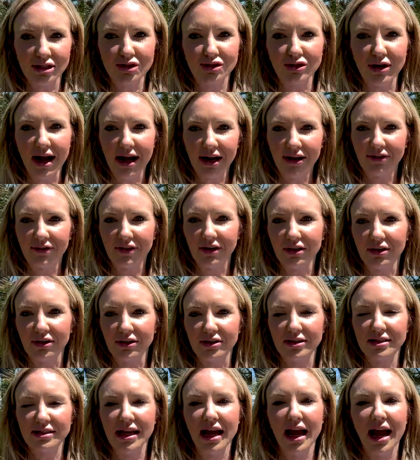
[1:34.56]
track
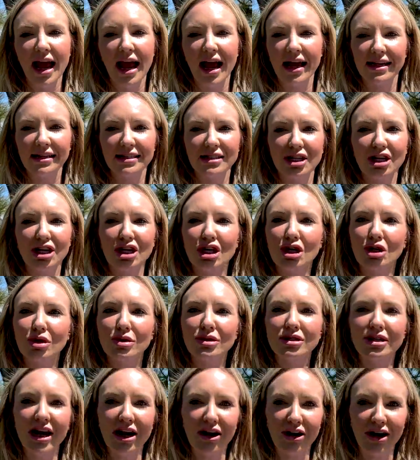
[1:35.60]
fields. And it's a
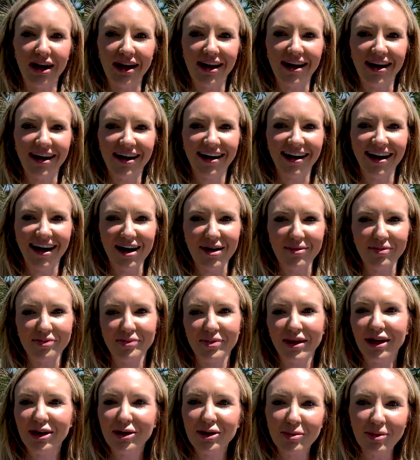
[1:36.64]
huge area. Um,
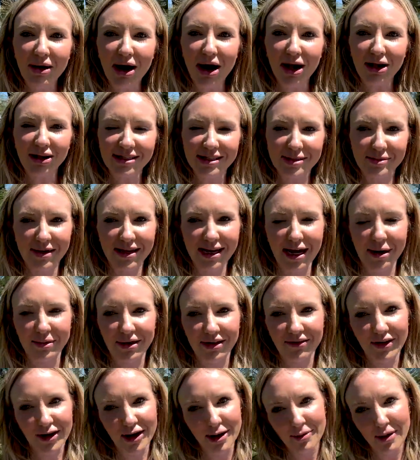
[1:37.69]
pickleball is becoming
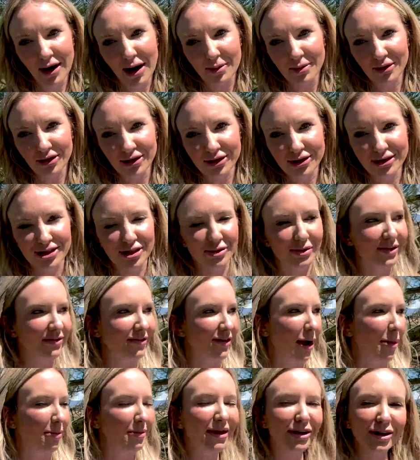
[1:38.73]
very popular, so we've
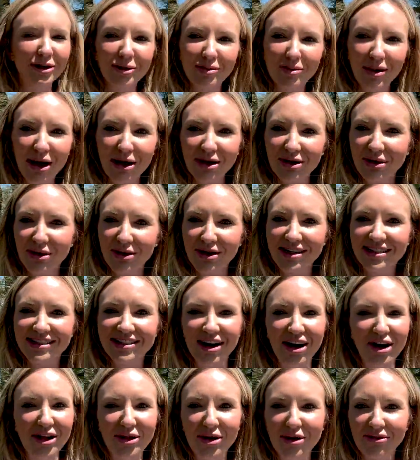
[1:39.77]
got pickleball courts
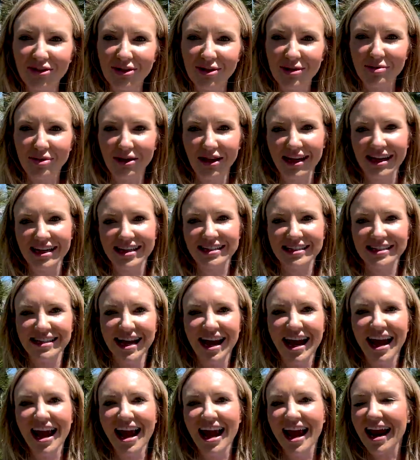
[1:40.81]
all over the place.
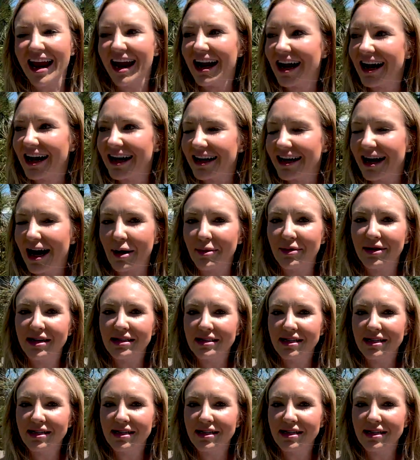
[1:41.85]
And I'm gonna